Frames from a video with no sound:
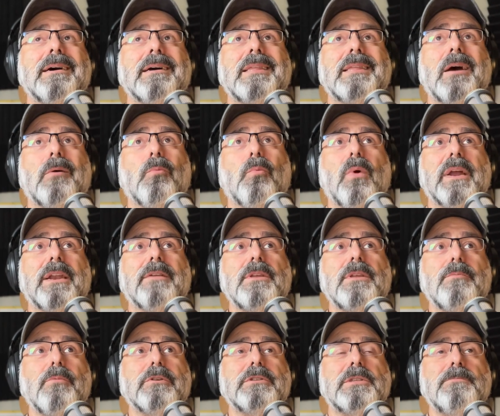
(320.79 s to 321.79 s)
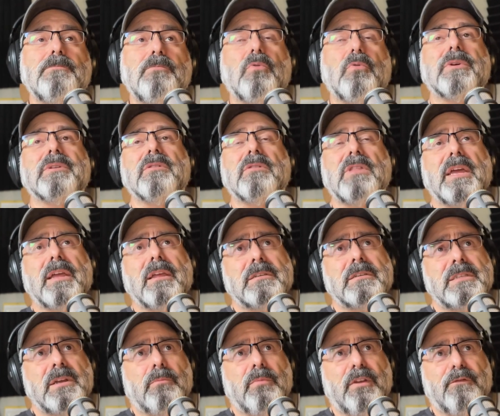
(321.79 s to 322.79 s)
that one of the most important
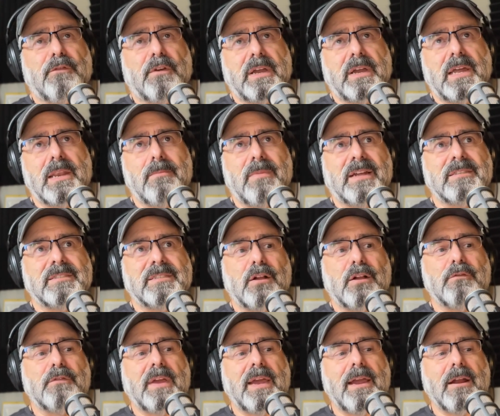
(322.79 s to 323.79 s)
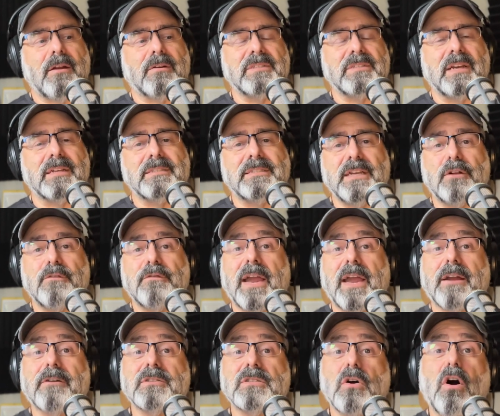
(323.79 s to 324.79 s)
things that we forget about self care is that self
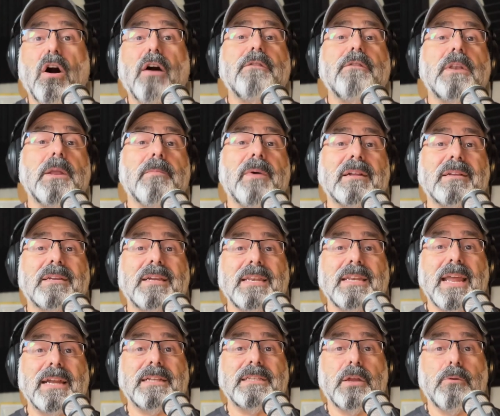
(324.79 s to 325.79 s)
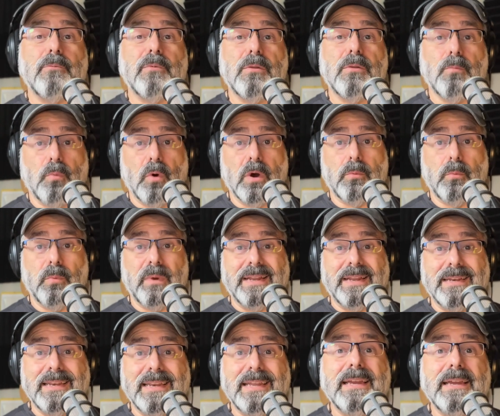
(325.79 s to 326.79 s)
care is often about connecting with what we
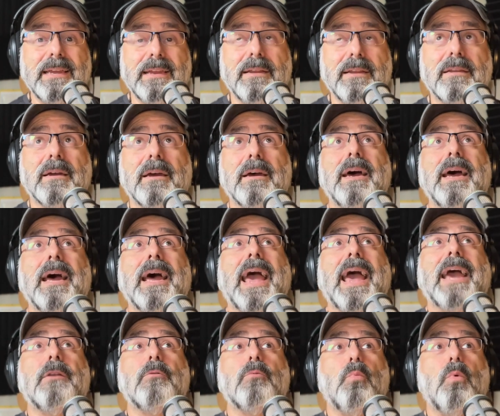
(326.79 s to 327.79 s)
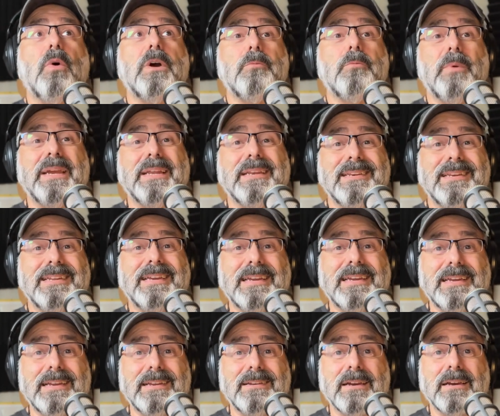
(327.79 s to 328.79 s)
need. And what we
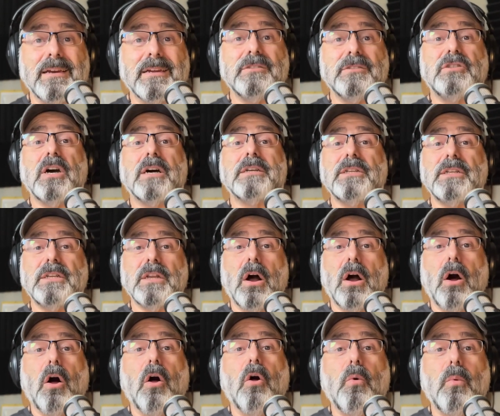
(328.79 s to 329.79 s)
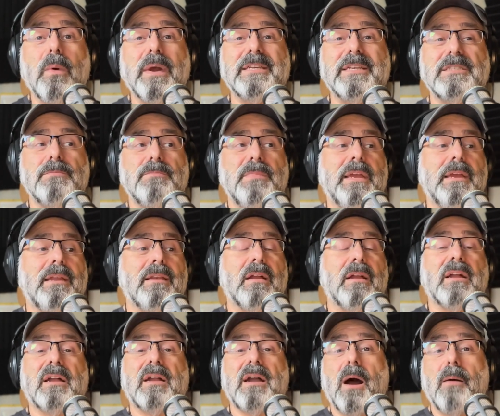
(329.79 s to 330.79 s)
need doesn't always mean
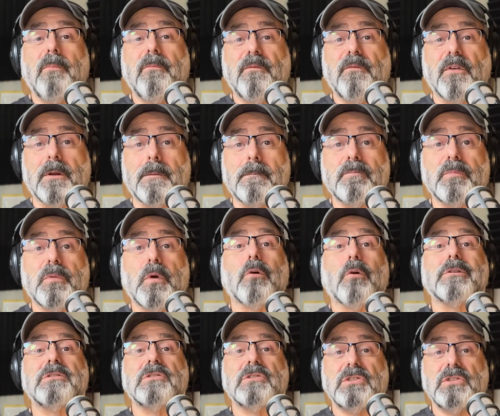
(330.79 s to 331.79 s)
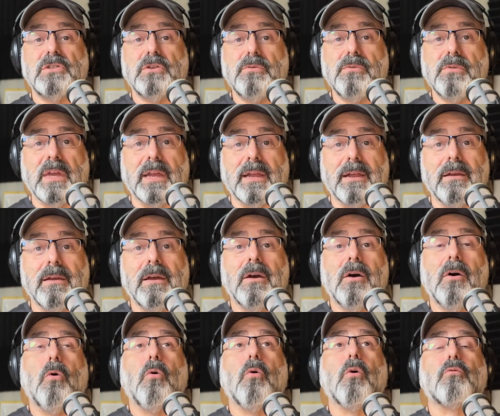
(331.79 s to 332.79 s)
comfort or soothing
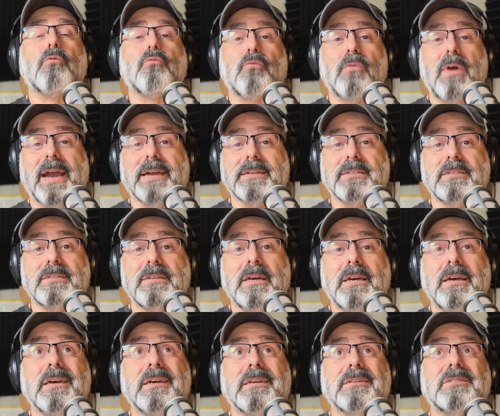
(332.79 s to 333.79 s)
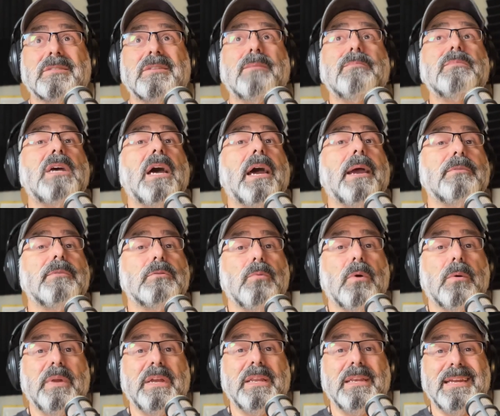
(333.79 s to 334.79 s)
or rest. Sometimes
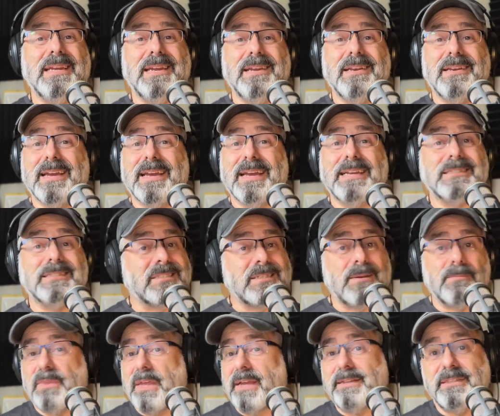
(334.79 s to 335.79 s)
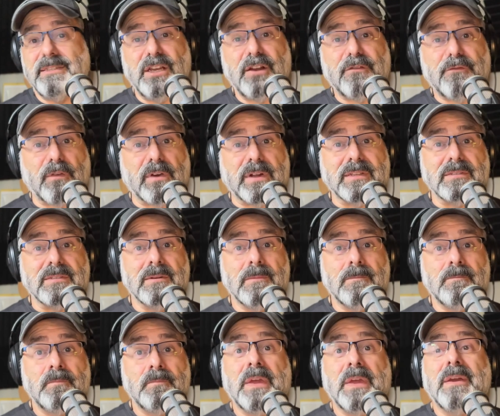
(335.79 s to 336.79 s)
what we need is something different.
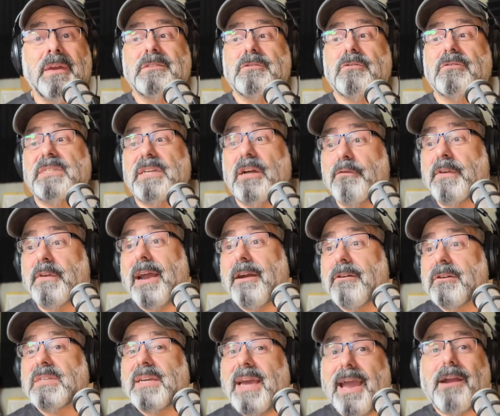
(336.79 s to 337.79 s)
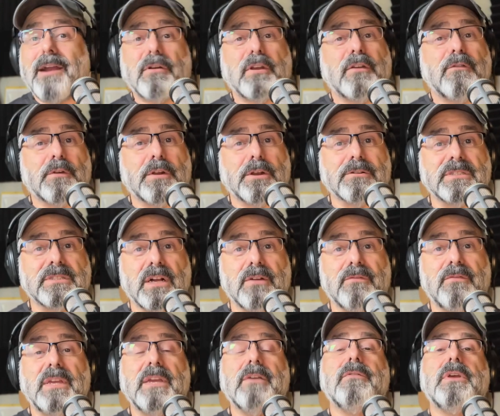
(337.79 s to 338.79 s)
So self care is caring for
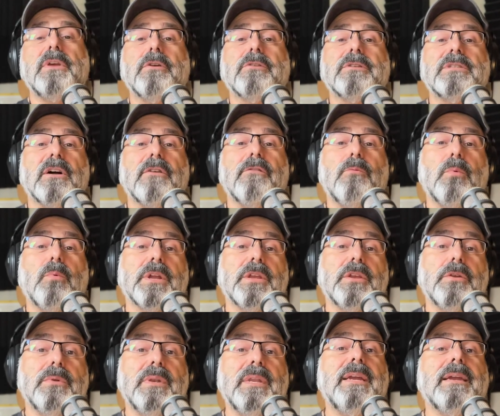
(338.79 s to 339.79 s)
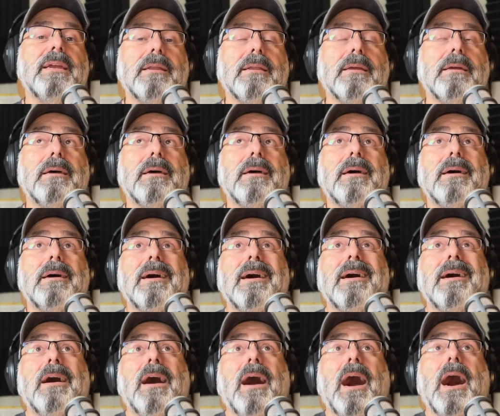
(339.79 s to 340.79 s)
yourself, giving yourself what you need.
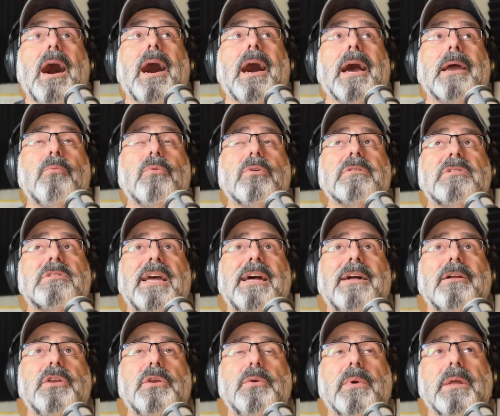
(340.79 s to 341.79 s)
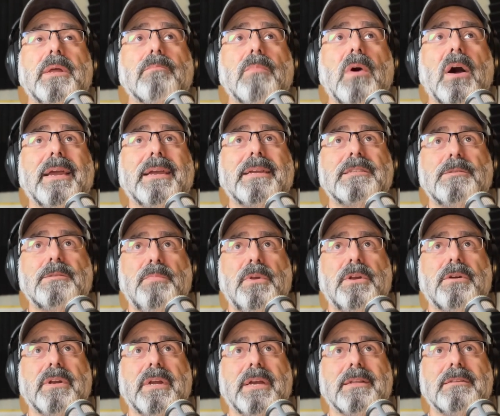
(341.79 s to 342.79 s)
I will tell you in my
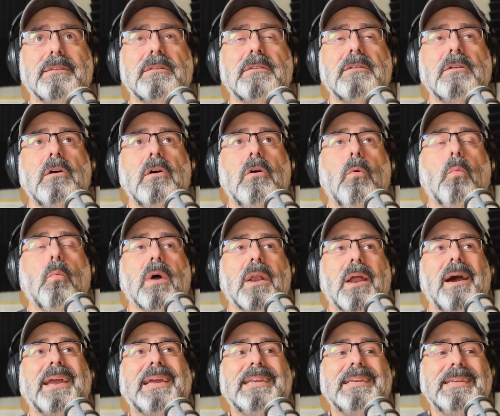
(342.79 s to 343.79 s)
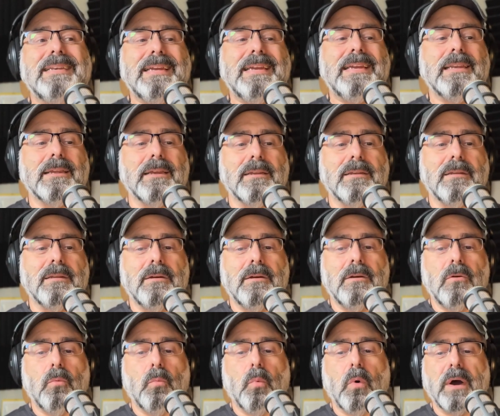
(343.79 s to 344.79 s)
experience, what I needed
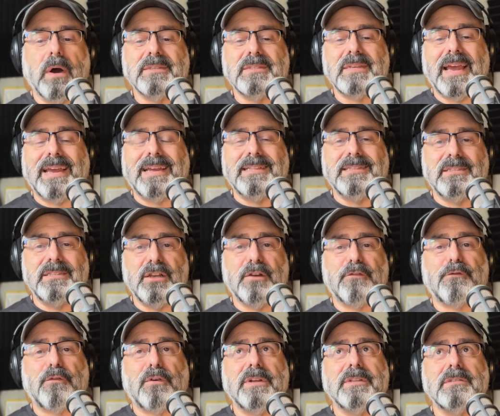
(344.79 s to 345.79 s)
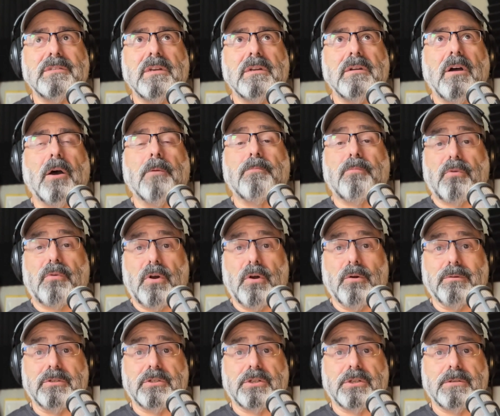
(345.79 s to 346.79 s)
was a different
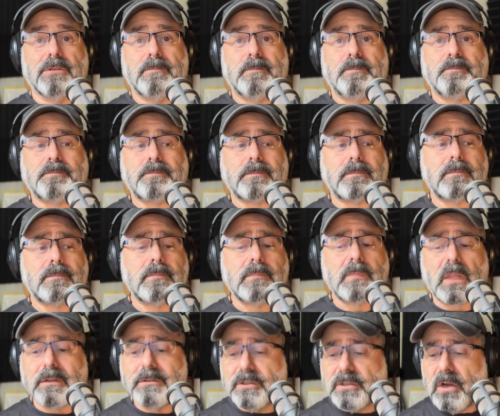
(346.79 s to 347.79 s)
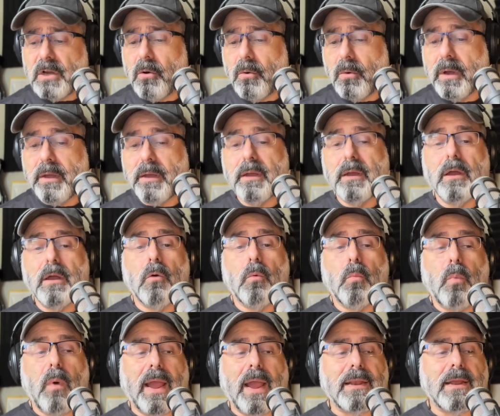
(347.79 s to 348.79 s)
approach. So
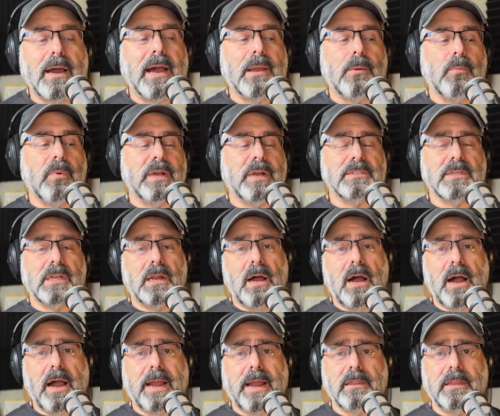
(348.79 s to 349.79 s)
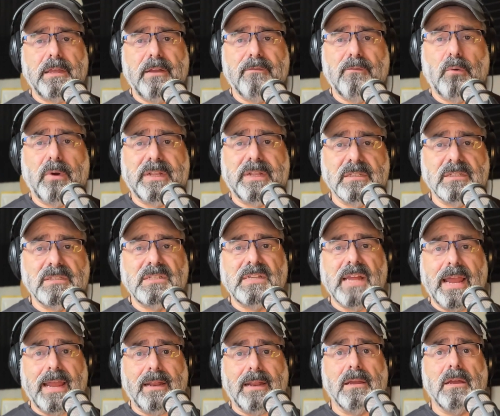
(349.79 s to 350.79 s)
when I was in a highly avoidance
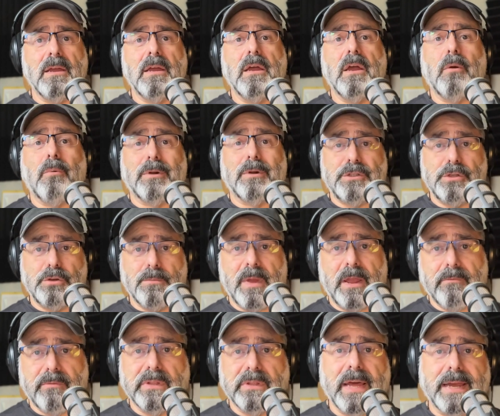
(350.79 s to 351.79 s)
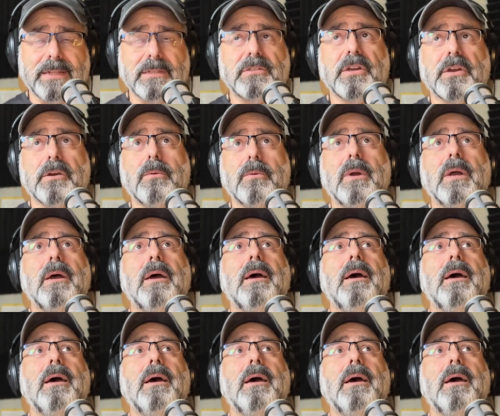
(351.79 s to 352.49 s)
state, which you may relate to,